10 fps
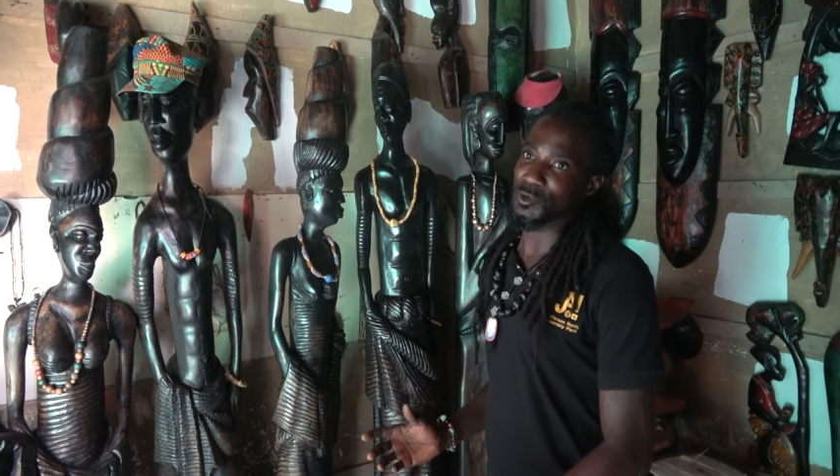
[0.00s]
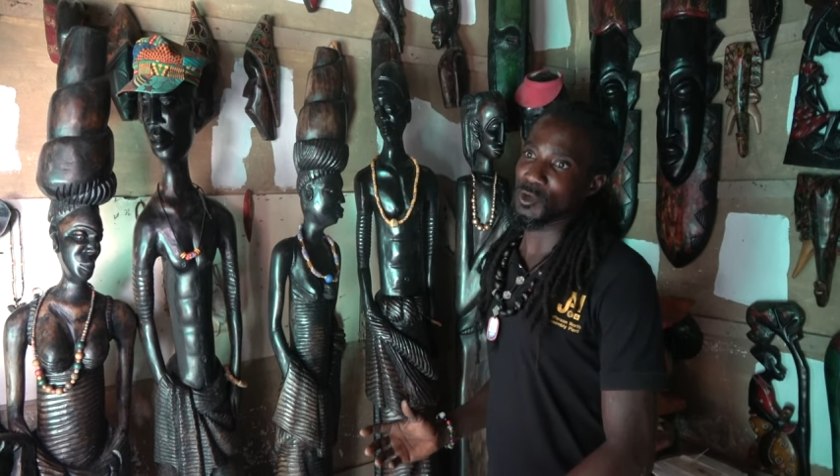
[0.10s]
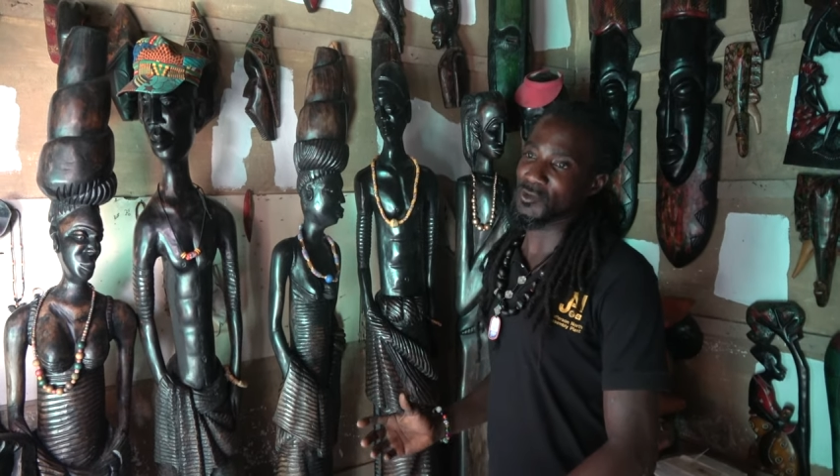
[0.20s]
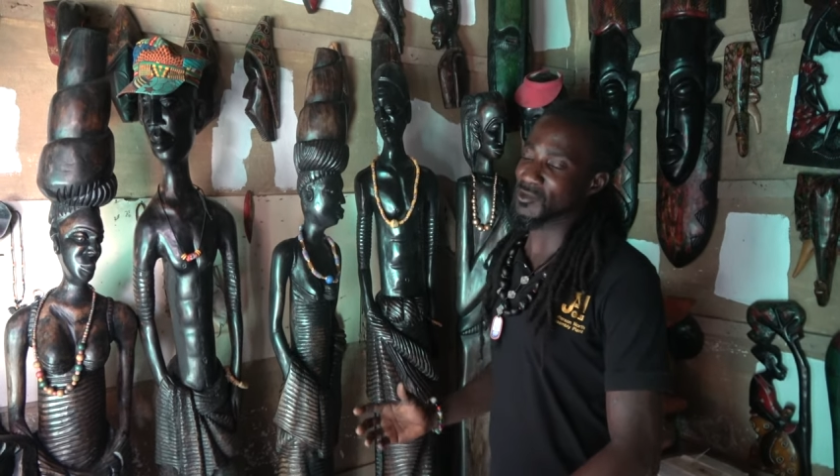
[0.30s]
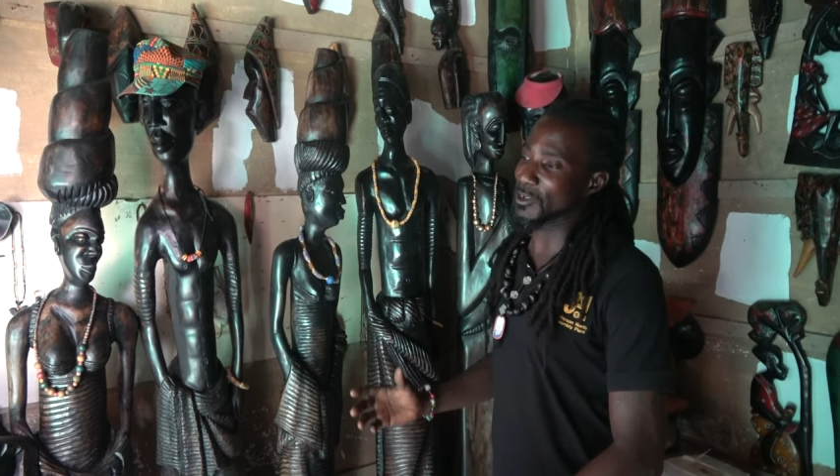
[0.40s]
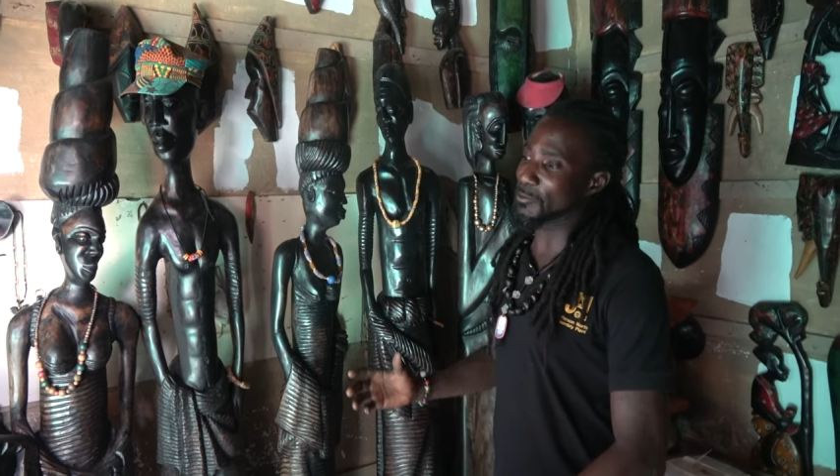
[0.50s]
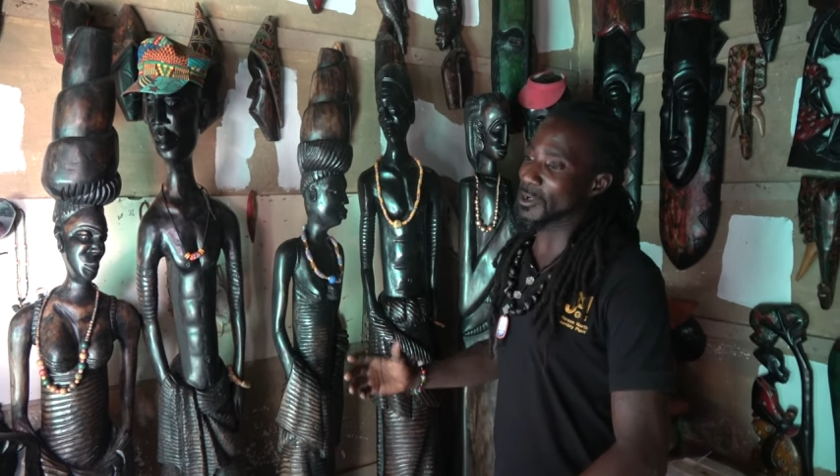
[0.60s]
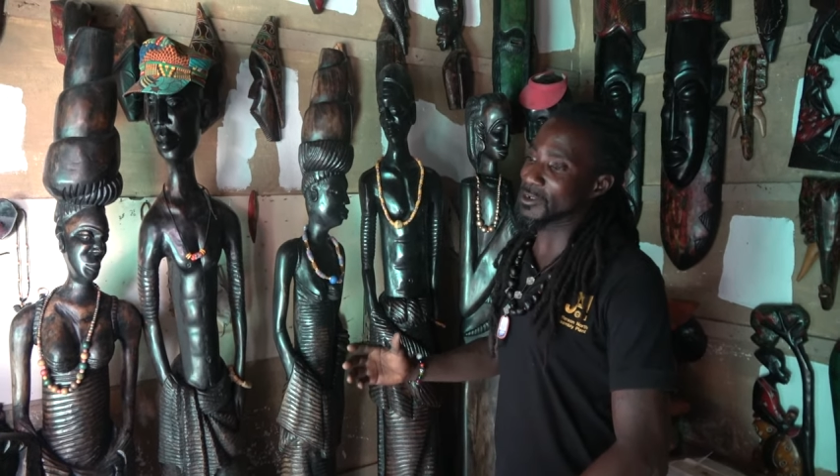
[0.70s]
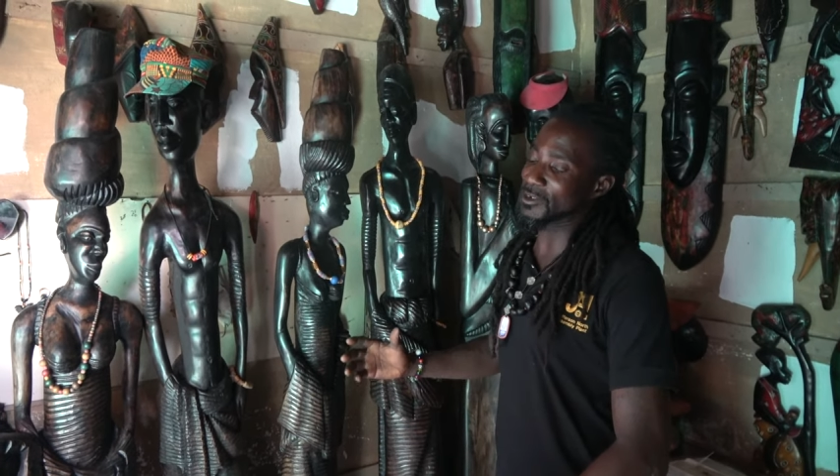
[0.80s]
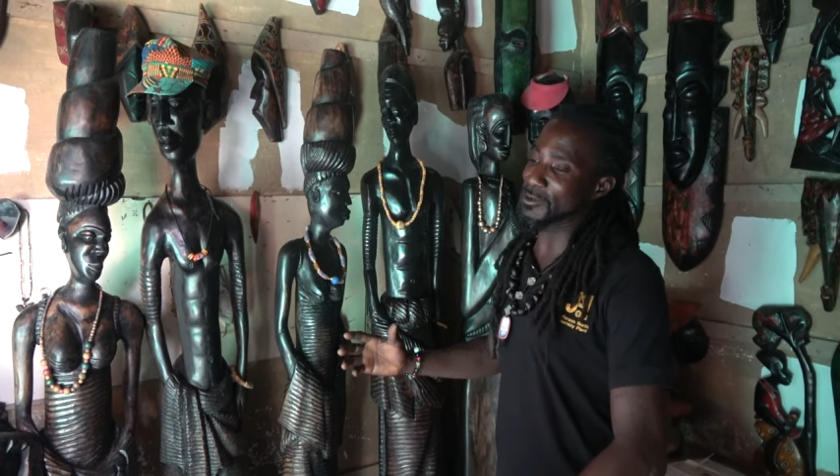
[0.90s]
well, if
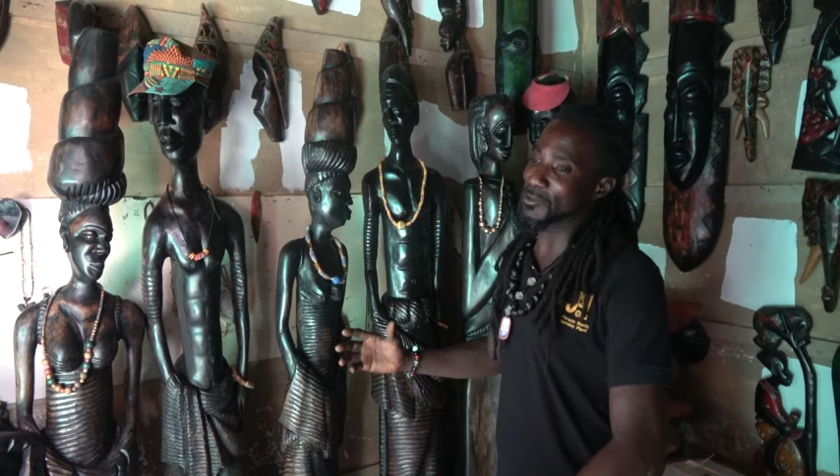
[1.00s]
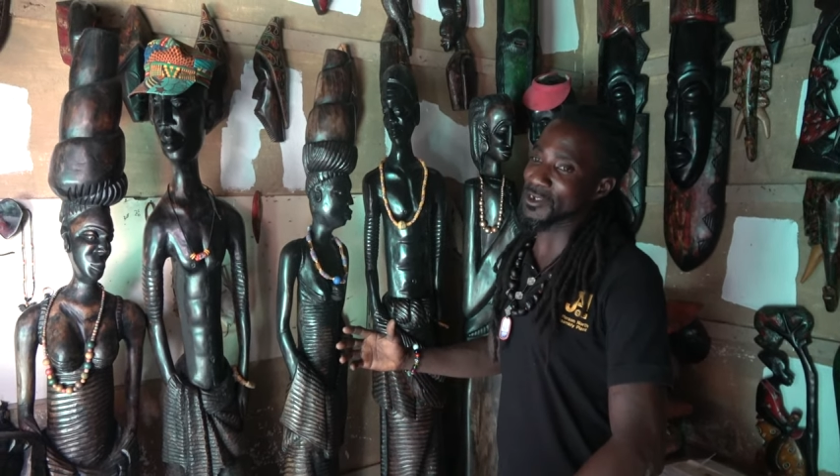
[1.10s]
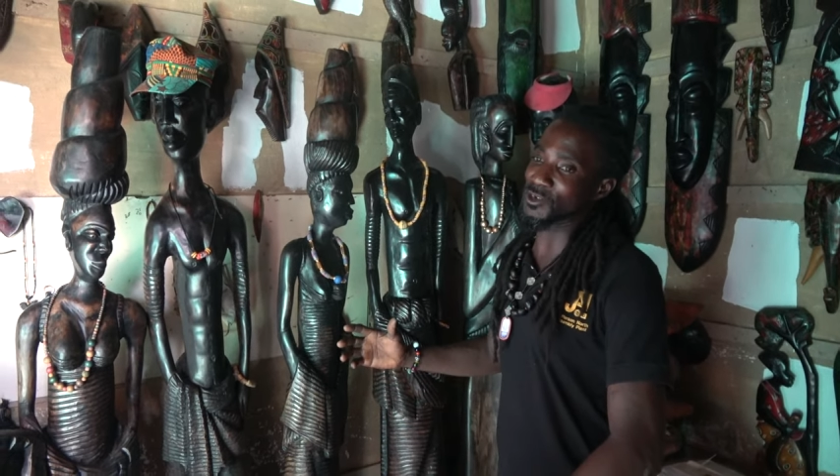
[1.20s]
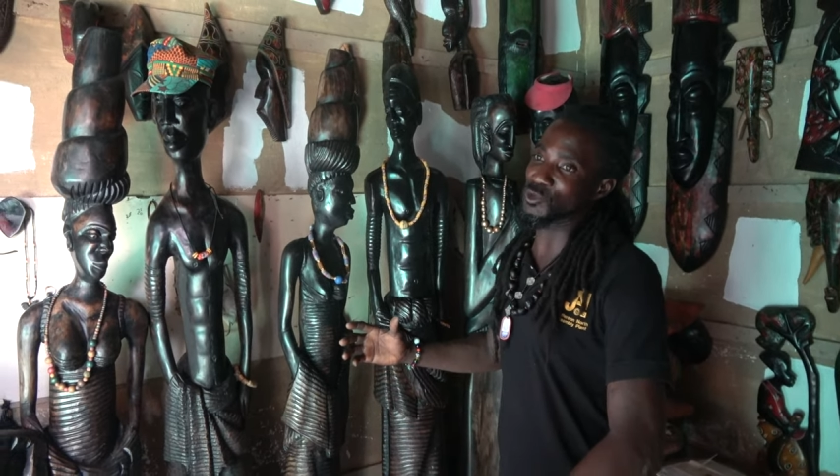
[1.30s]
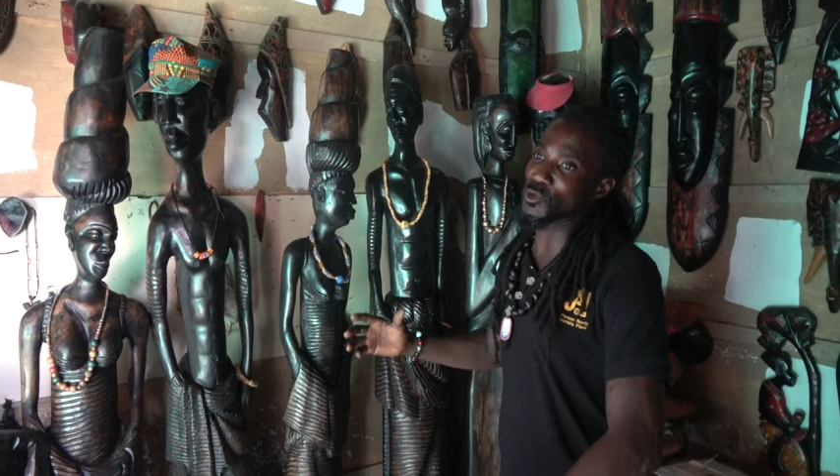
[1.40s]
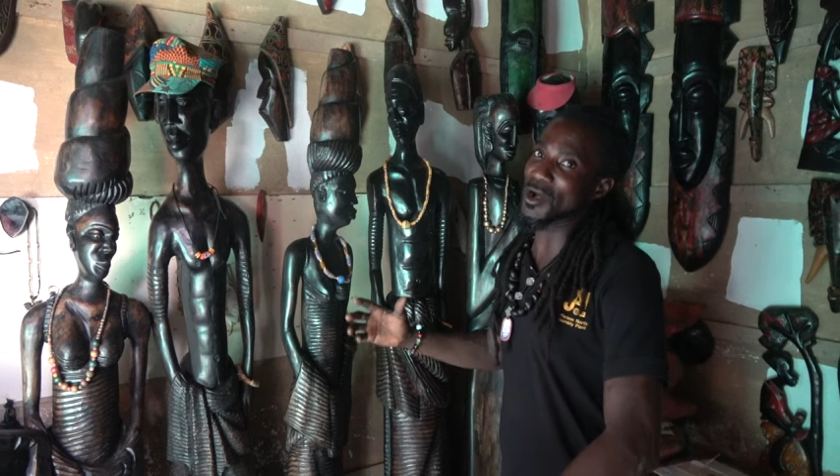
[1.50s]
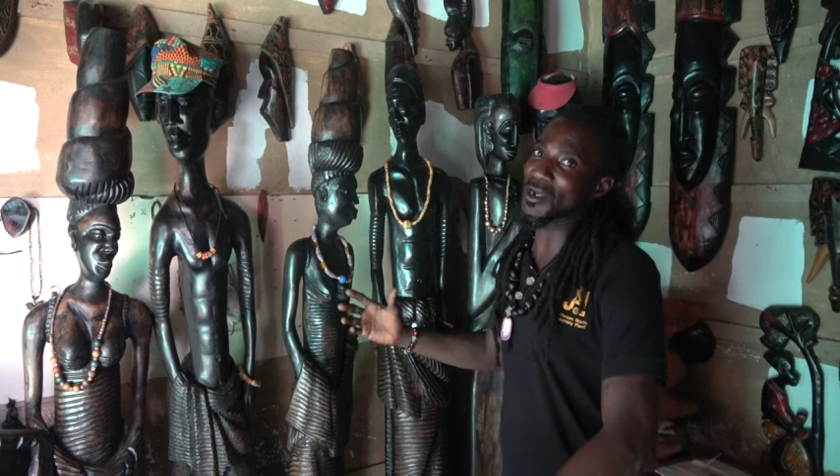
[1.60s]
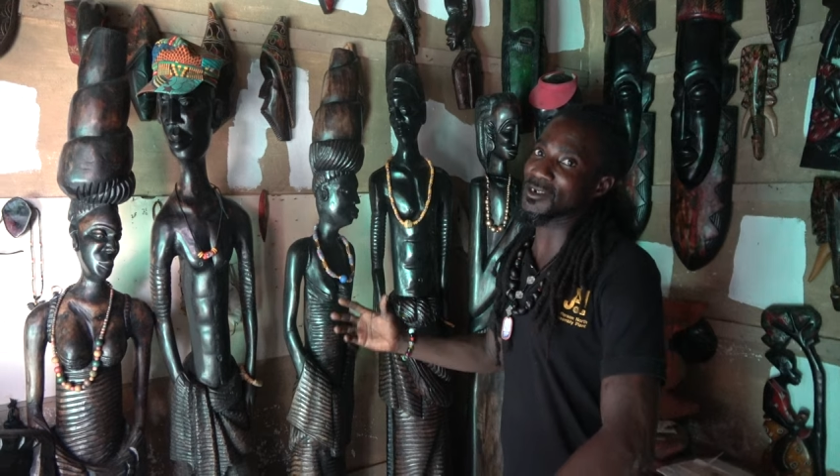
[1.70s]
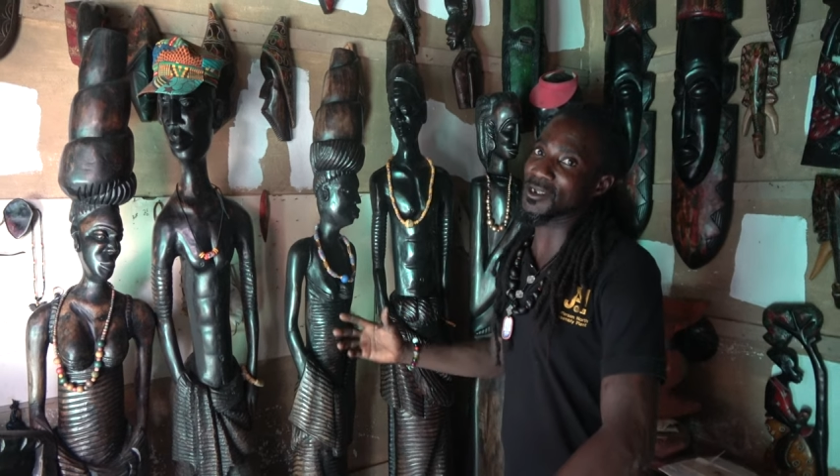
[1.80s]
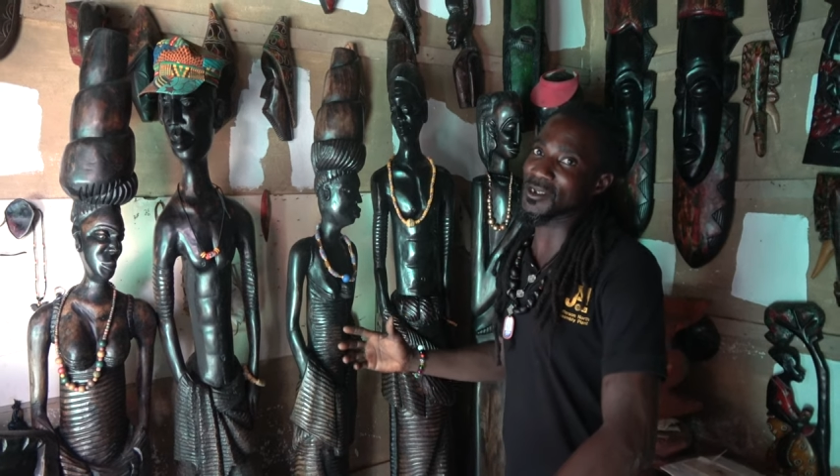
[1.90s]
the, the price too
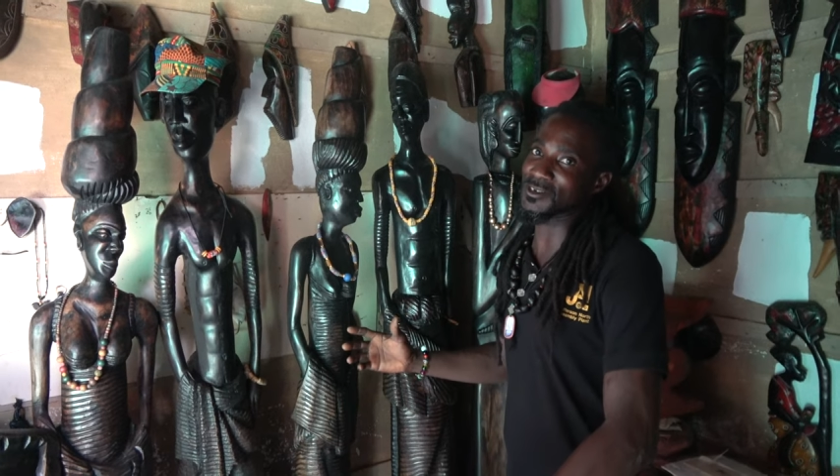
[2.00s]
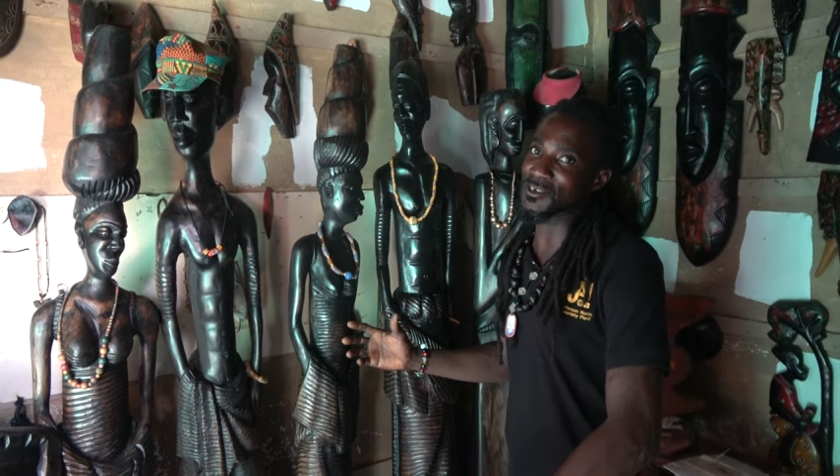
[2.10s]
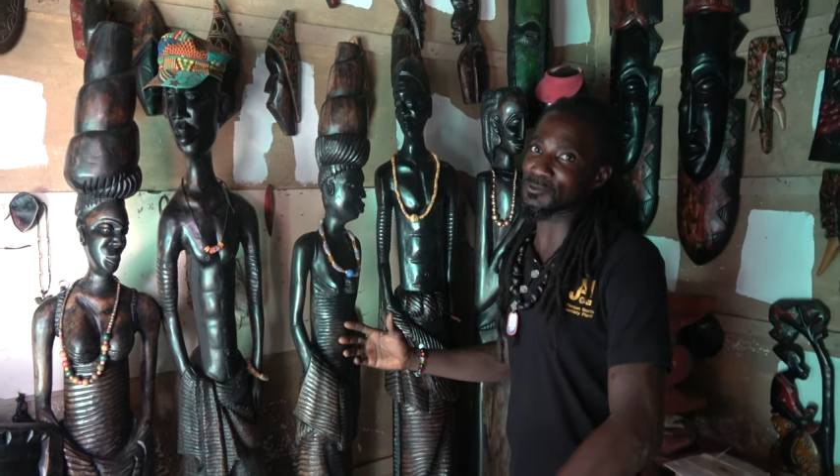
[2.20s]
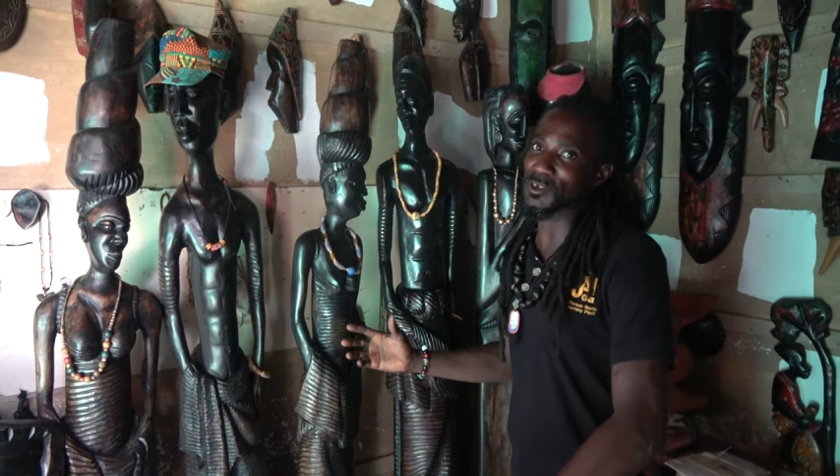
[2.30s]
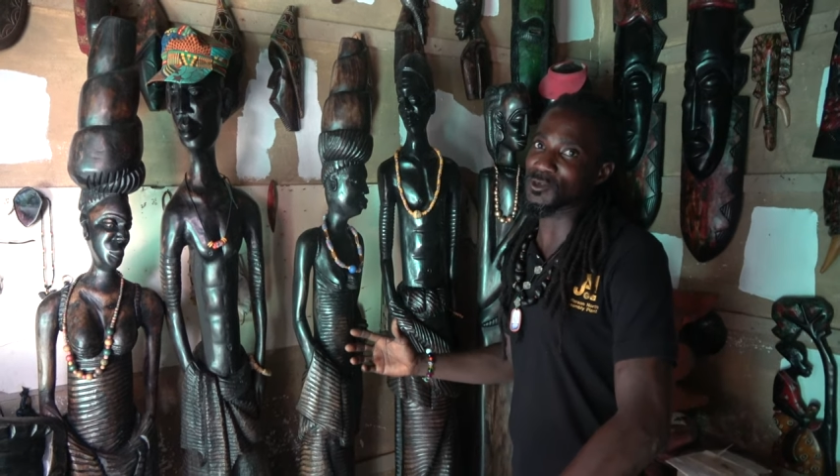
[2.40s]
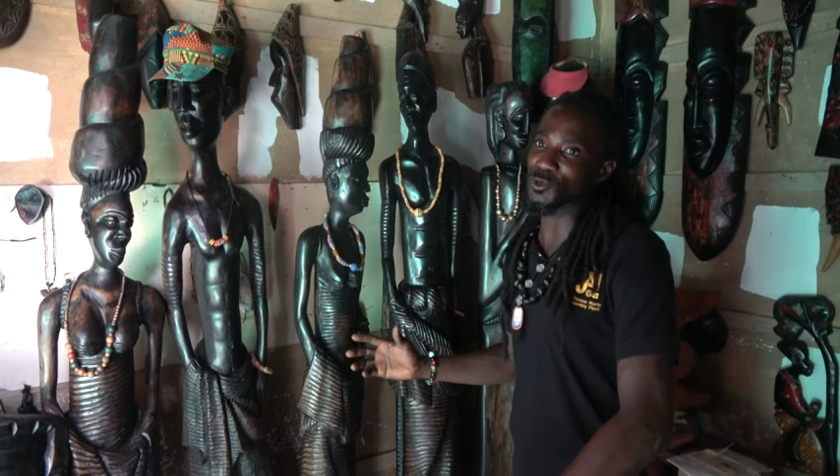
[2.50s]
high, they can't ship it.